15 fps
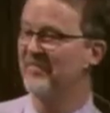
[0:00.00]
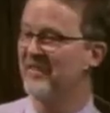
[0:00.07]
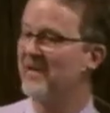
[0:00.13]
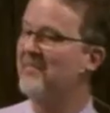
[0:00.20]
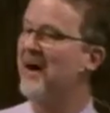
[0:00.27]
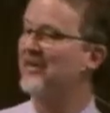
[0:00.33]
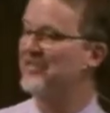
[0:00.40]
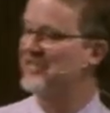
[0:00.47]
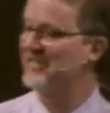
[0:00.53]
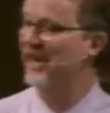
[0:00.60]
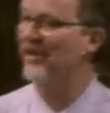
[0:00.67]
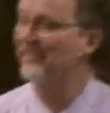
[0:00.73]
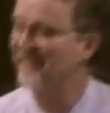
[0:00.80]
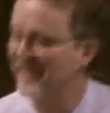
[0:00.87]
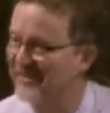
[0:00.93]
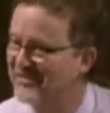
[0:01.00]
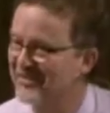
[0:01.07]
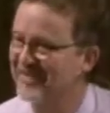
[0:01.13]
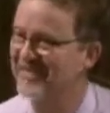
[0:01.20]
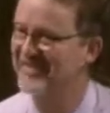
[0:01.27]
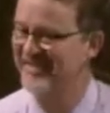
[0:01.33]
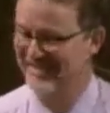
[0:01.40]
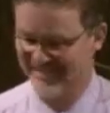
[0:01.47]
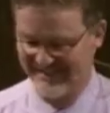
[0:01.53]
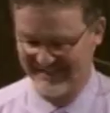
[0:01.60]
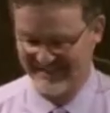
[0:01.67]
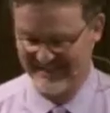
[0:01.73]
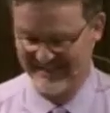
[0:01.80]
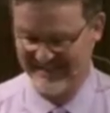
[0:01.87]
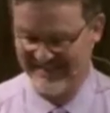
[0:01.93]
about self-interest,
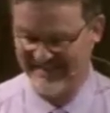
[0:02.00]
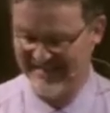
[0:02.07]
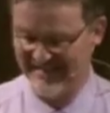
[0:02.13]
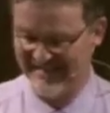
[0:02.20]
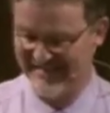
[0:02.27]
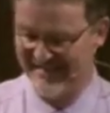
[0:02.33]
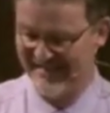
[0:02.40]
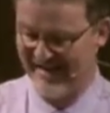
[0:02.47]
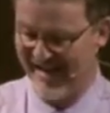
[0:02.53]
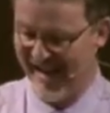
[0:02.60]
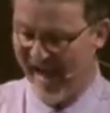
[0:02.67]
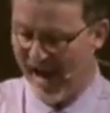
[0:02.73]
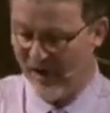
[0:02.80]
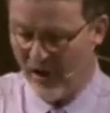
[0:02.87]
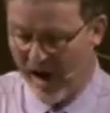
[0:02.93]
how